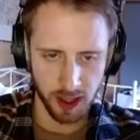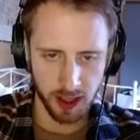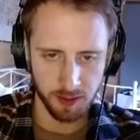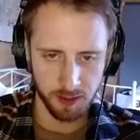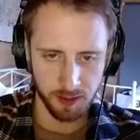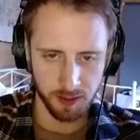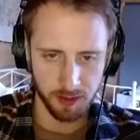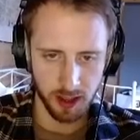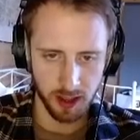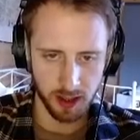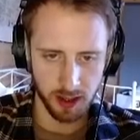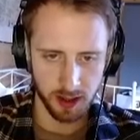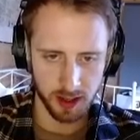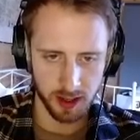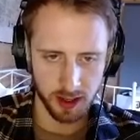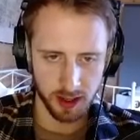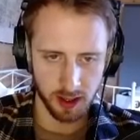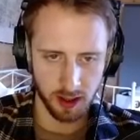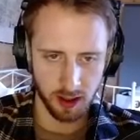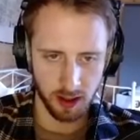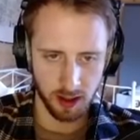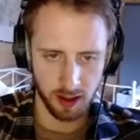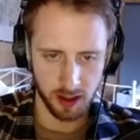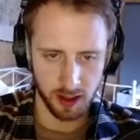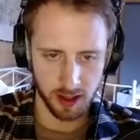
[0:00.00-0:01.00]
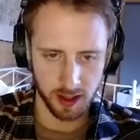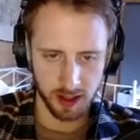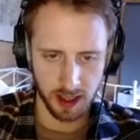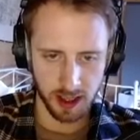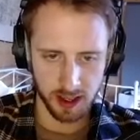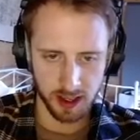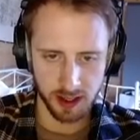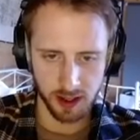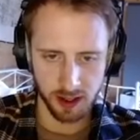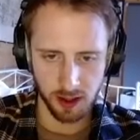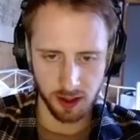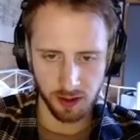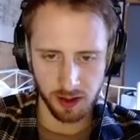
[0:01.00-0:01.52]
behind this car, because that's
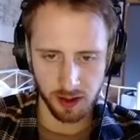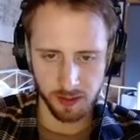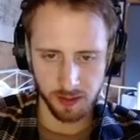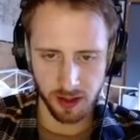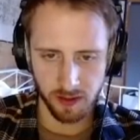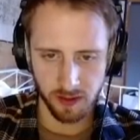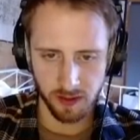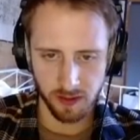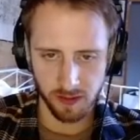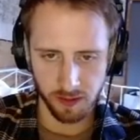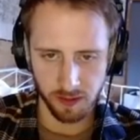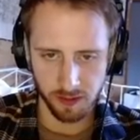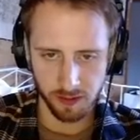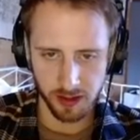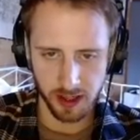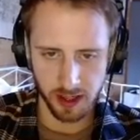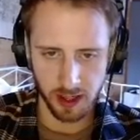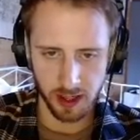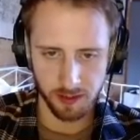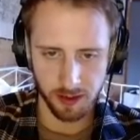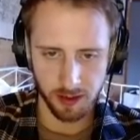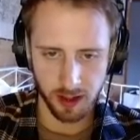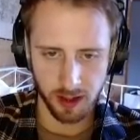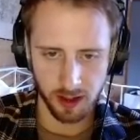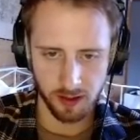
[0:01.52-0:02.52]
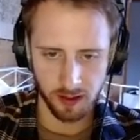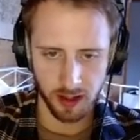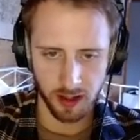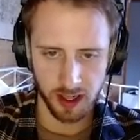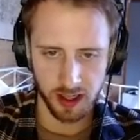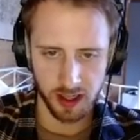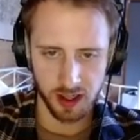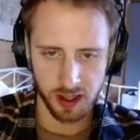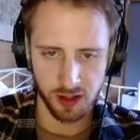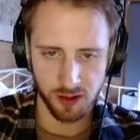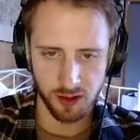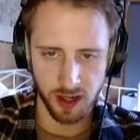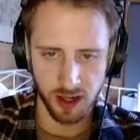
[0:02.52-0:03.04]
the only bit of cover he can get behind, right?
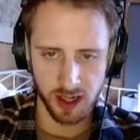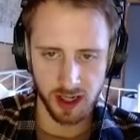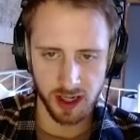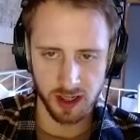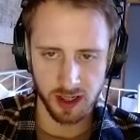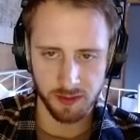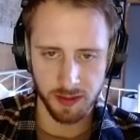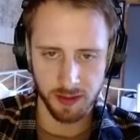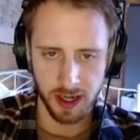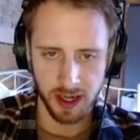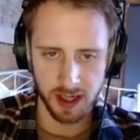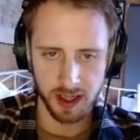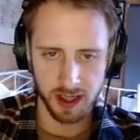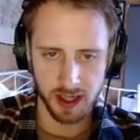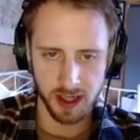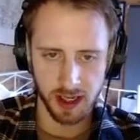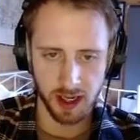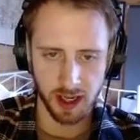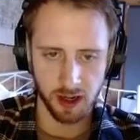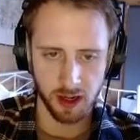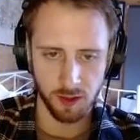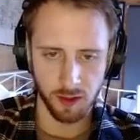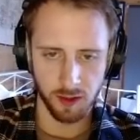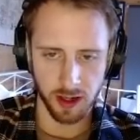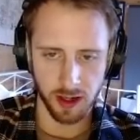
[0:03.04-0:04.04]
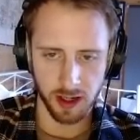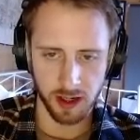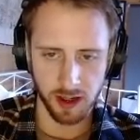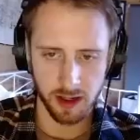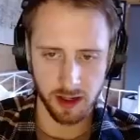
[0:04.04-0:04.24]
He's trying his best to get away.